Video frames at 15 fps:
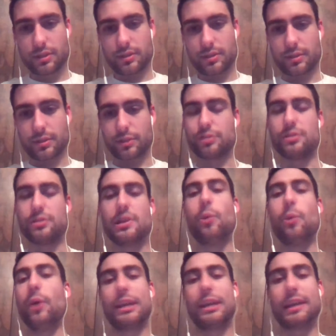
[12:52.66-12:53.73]
There's no
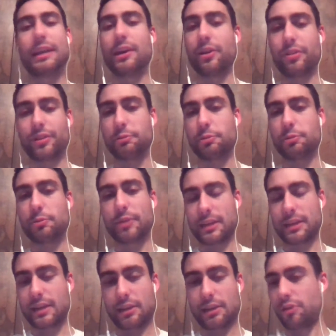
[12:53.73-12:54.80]
way in hell they will
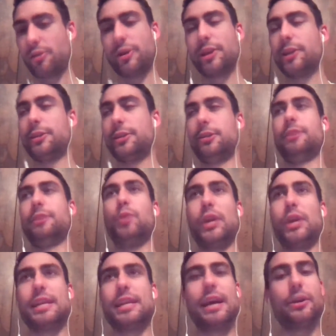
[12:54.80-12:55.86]
win. I'll go out on a limb
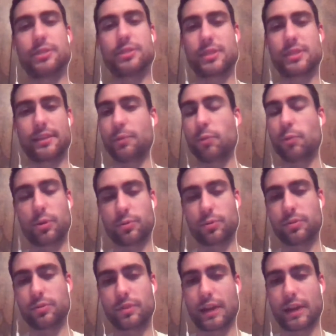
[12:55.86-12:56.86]
right now and say they won't.